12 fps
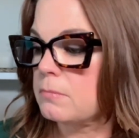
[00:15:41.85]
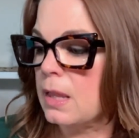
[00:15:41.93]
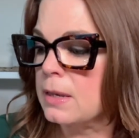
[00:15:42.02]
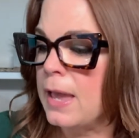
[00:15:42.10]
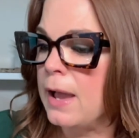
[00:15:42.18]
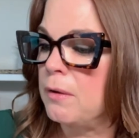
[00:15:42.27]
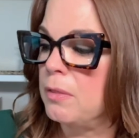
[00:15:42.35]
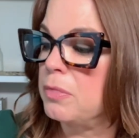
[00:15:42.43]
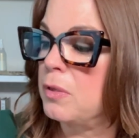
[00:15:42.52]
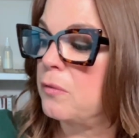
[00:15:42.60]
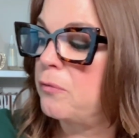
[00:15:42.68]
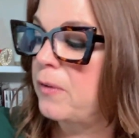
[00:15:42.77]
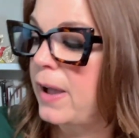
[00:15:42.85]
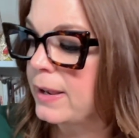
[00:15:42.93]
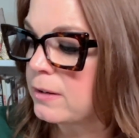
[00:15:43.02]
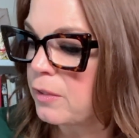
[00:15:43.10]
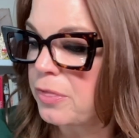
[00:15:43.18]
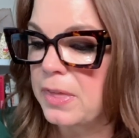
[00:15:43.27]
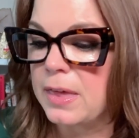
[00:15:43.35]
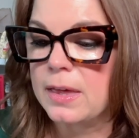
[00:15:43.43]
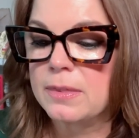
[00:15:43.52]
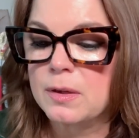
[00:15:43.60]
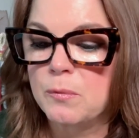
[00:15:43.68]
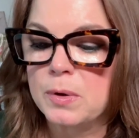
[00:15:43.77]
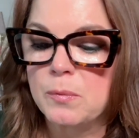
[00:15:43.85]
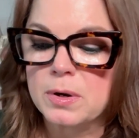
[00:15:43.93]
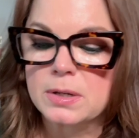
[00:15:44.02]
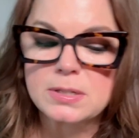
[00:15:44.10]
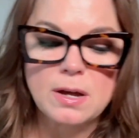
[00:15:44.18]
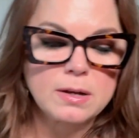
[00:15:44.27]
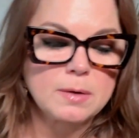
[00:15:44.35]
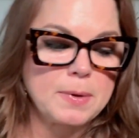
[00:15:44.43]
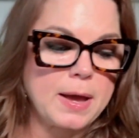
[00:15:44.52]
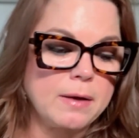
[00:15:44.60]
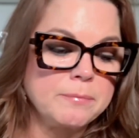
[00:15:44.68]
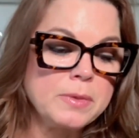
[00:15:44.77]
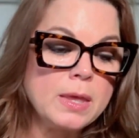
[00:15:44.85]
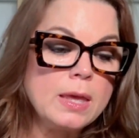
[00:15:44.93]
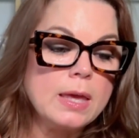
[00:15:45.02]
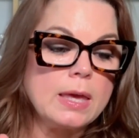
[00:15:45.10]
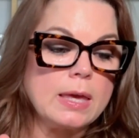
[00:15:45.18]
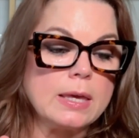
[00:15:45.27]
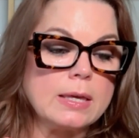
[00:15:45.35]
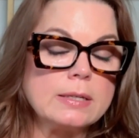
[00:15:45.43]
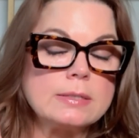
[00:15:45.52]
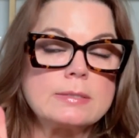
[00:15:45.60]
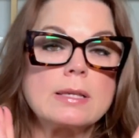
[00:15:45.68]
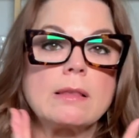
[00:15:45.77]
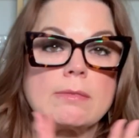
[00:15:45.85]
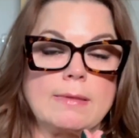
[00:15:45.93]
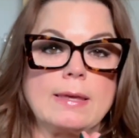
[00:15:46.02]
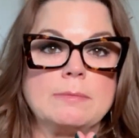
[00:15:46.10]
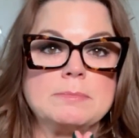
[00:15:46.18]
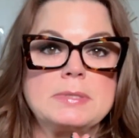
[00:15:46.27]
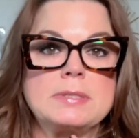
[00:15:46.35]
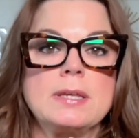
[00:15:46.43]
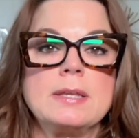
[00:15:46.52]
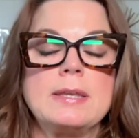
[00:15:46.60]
Now, the final thing that we want to talk about is lips.